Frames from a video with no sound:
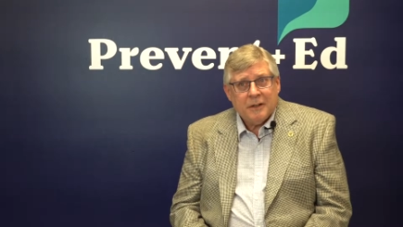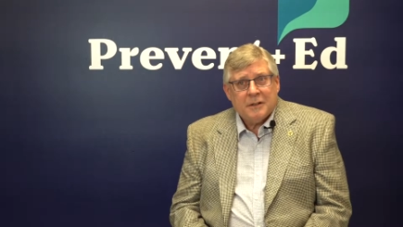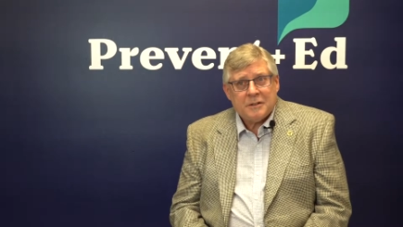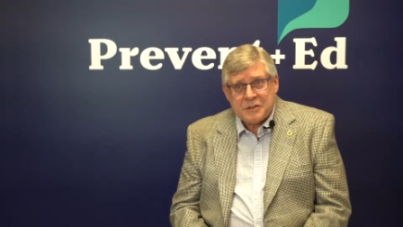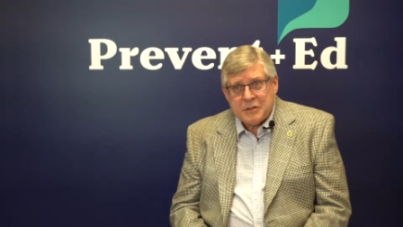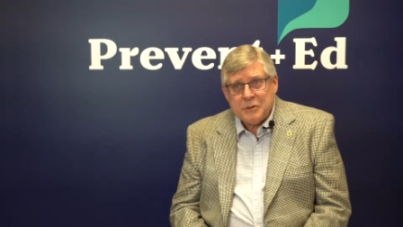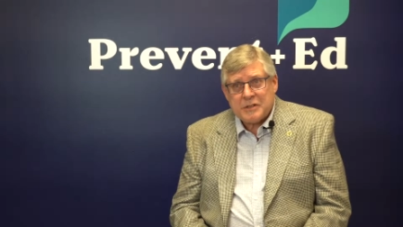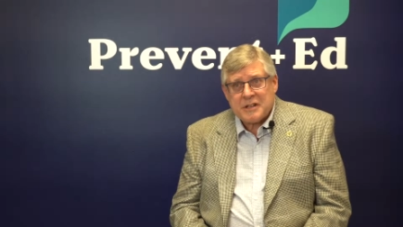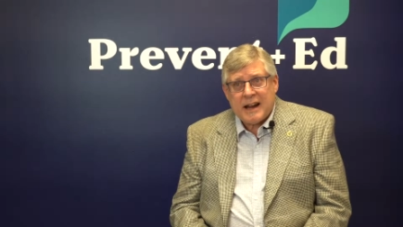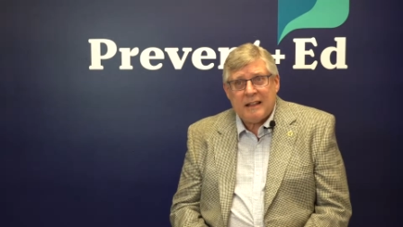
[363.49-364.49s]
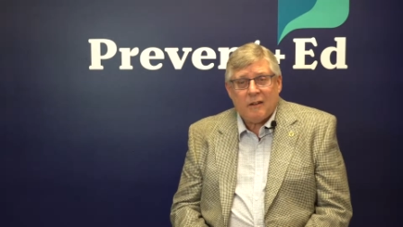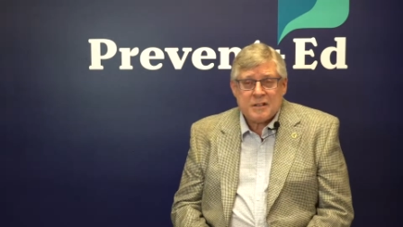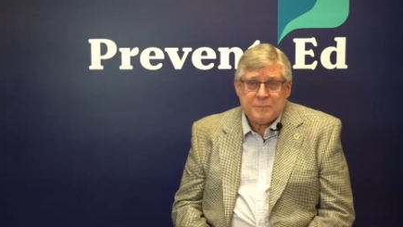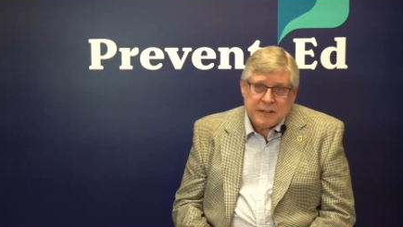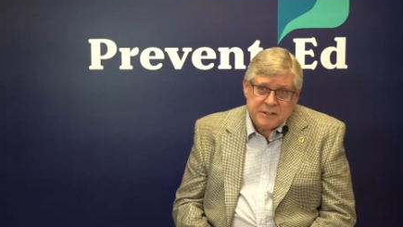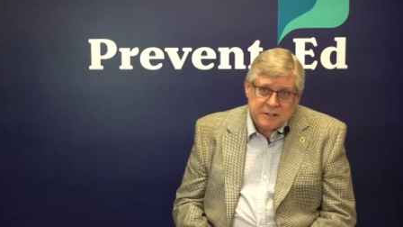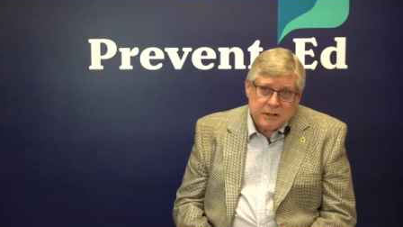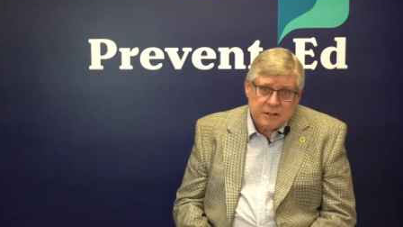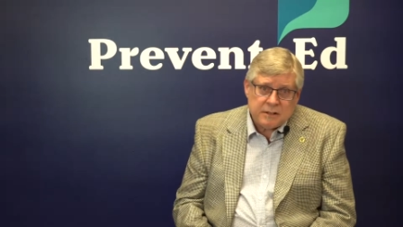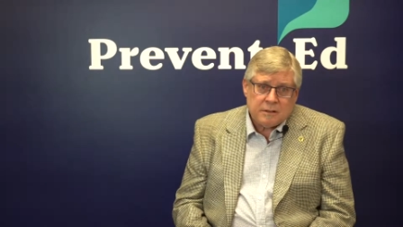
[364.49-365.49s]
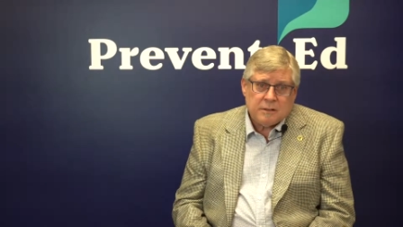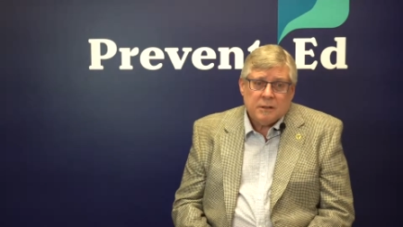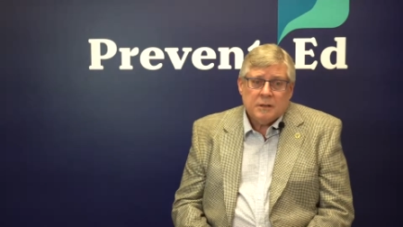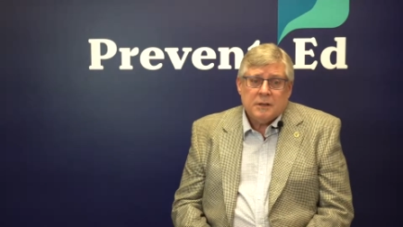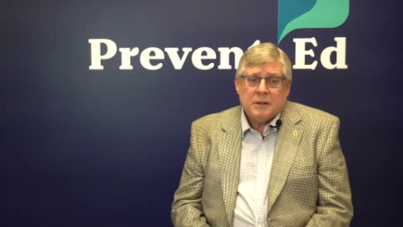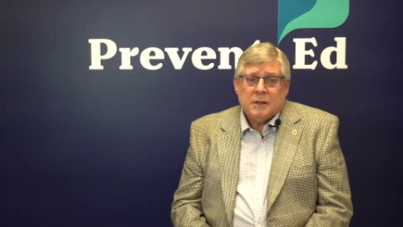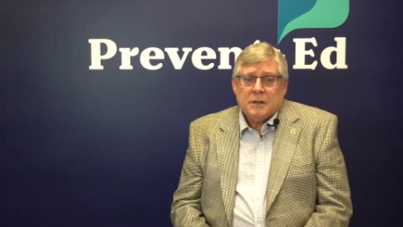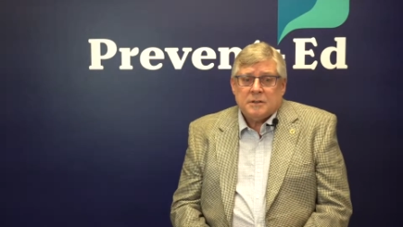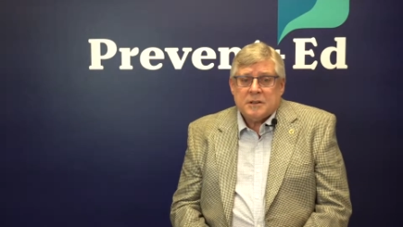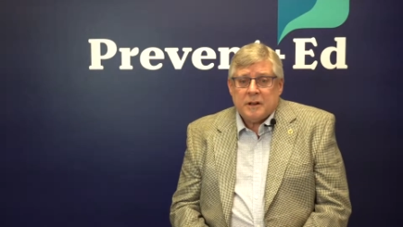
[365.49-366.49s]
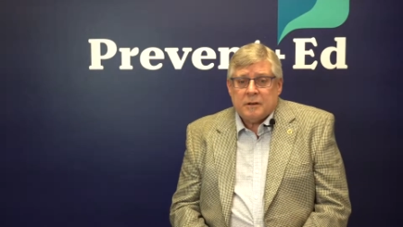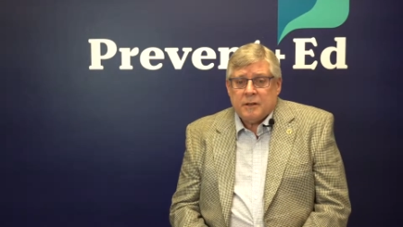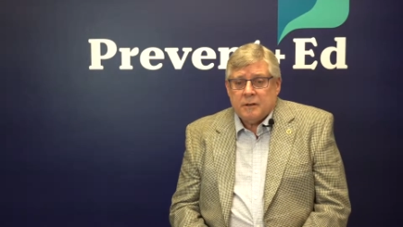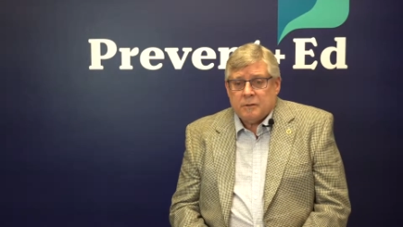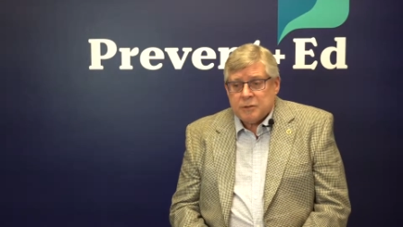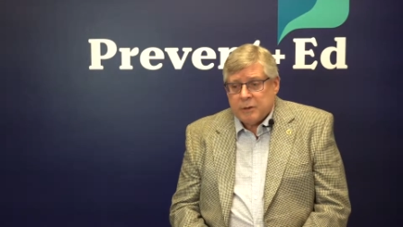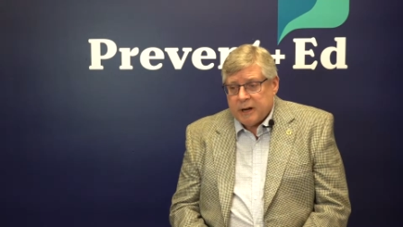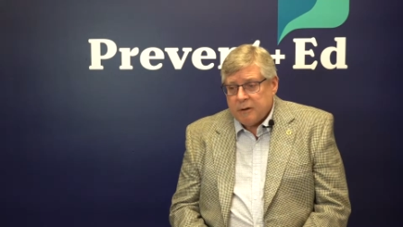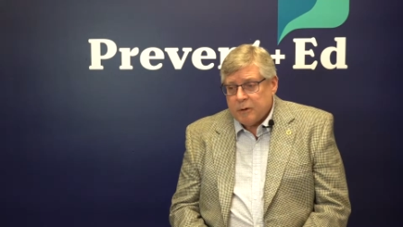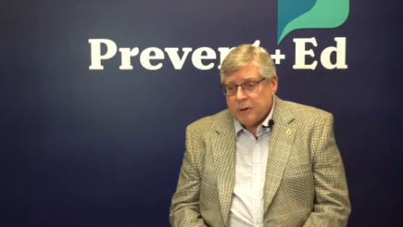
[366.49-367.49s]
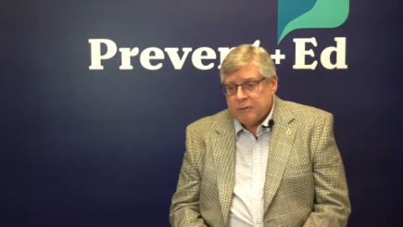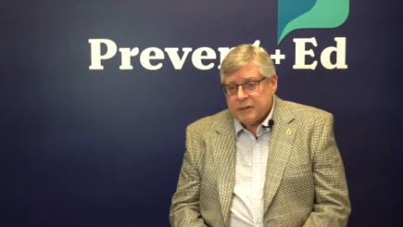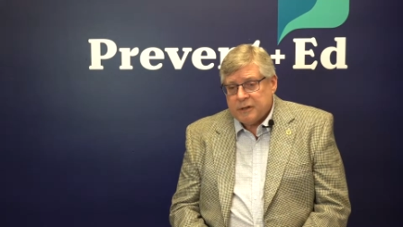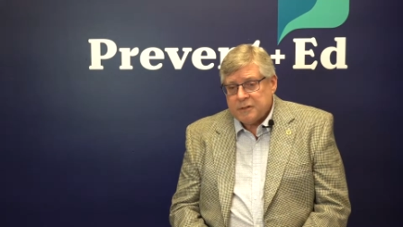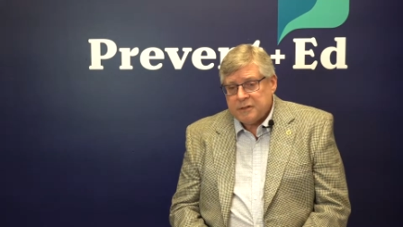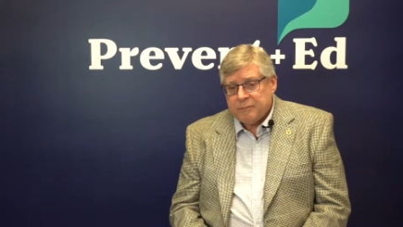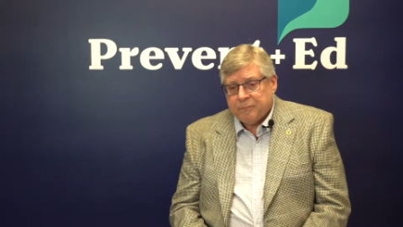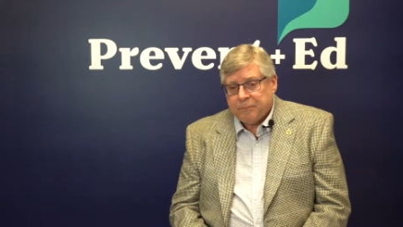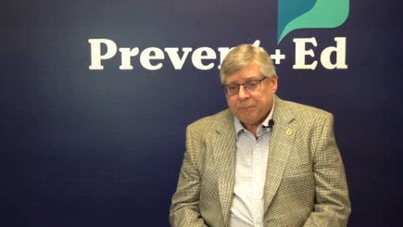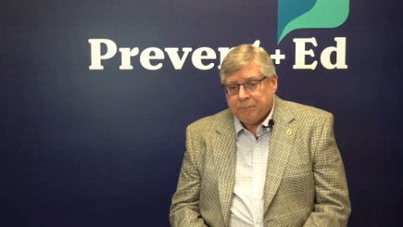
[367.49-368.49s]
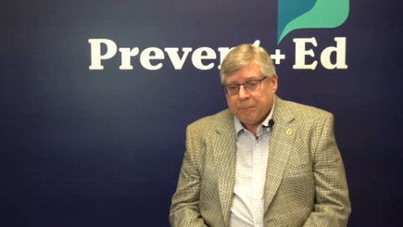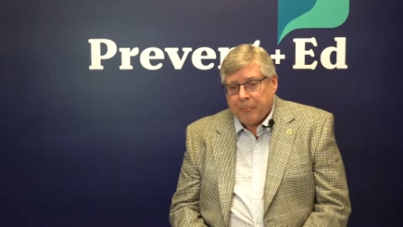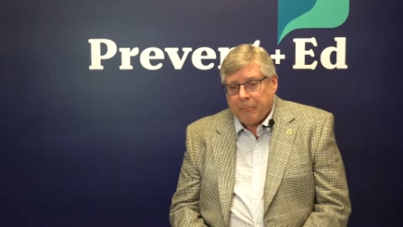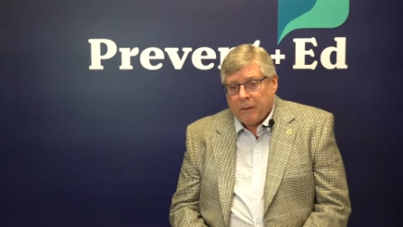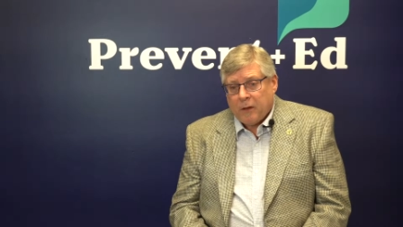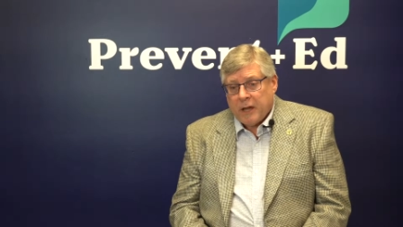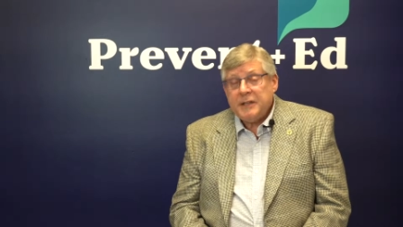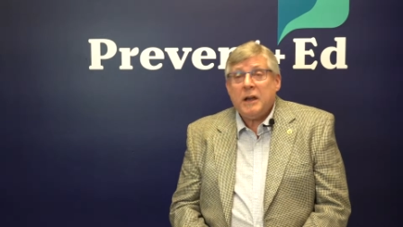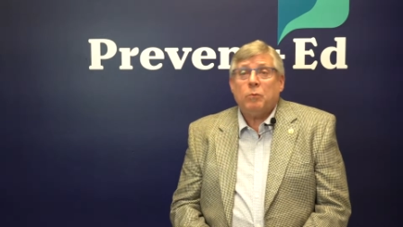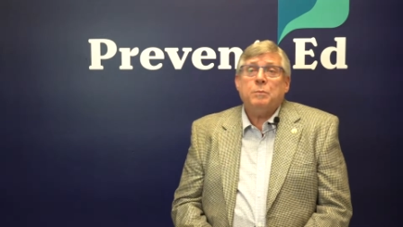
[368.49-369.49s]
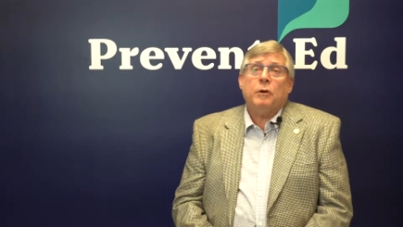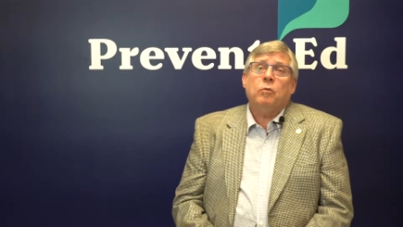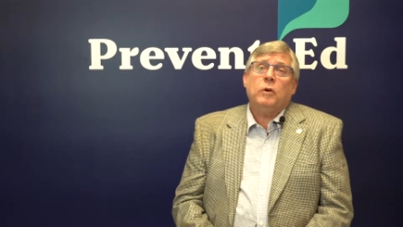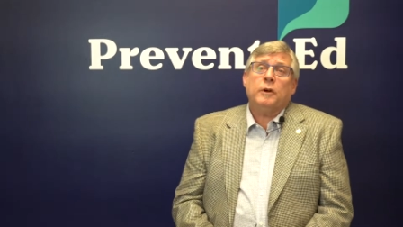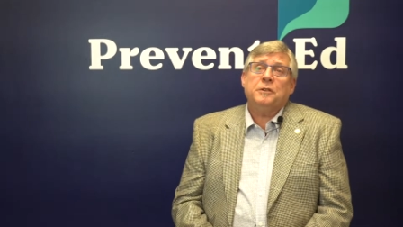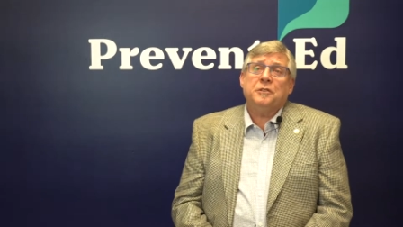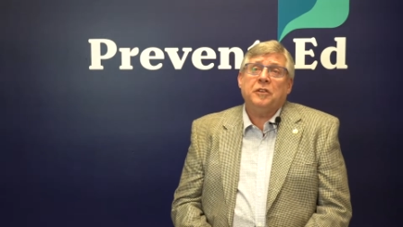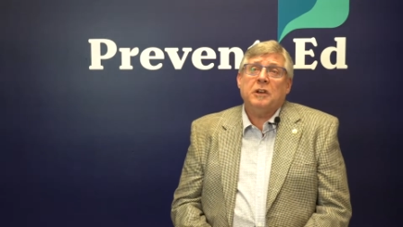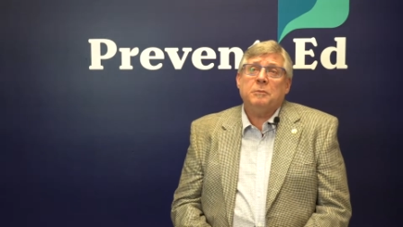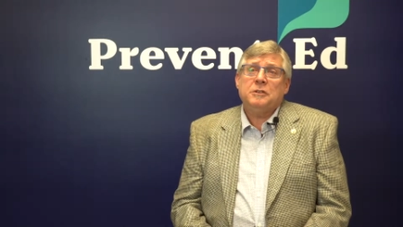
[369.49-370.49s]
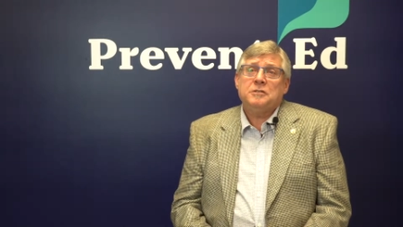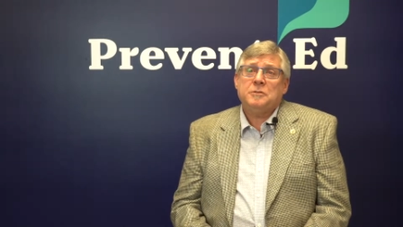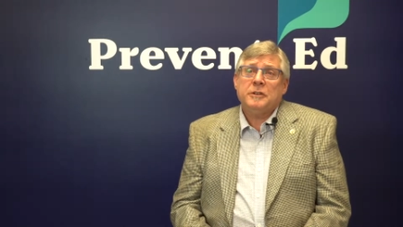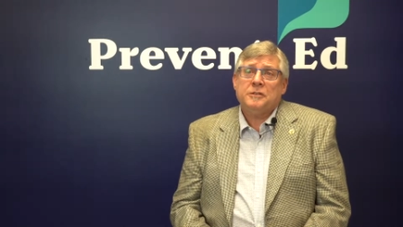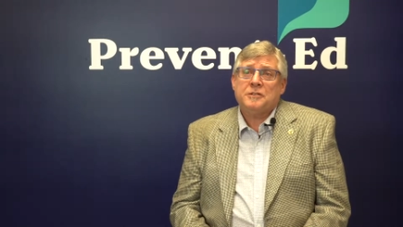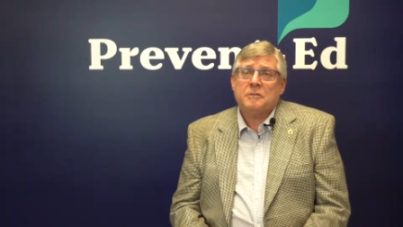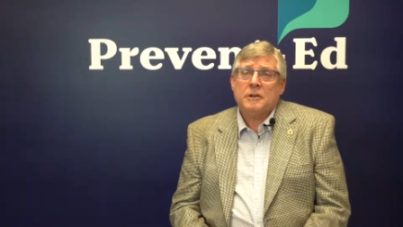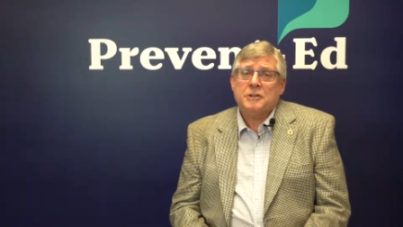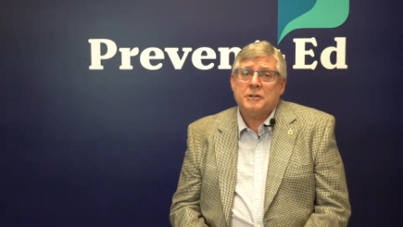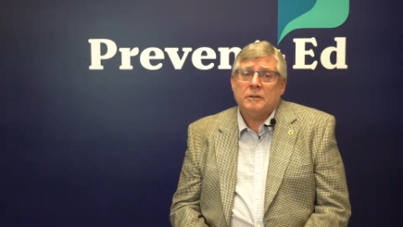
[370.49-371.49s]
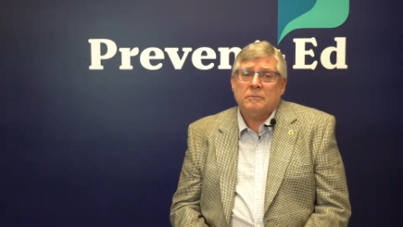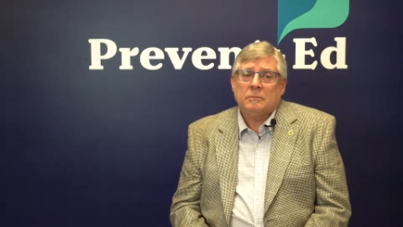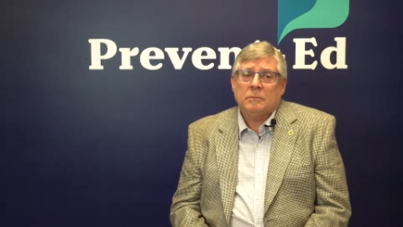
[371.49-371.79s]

to suicide, lost my son to a heroin overdose, and yet we both work in the same industry, construction.